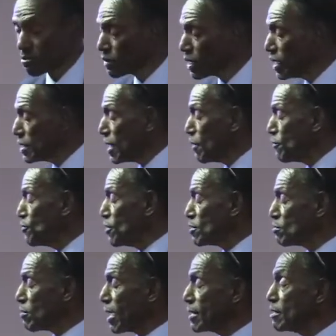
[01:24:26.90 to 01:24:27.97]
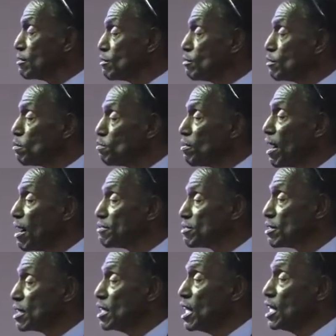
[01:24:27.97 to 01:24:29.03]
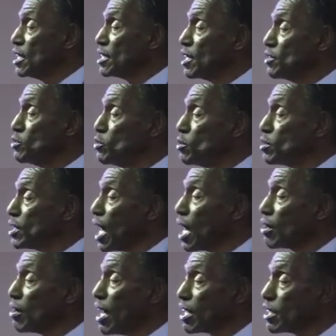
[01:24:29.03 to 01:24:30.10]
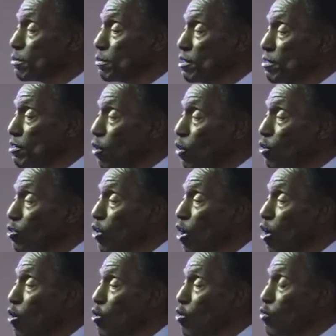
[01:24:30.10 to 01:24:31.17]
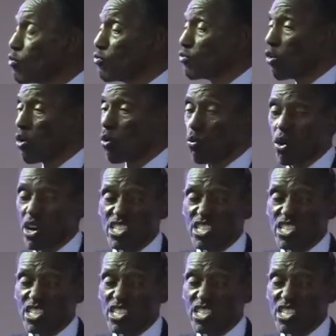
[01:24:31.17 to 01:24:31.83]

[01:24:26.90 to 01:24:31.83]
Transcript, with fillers: that fits right into the prophecy that you and I are going to have to be on our own for one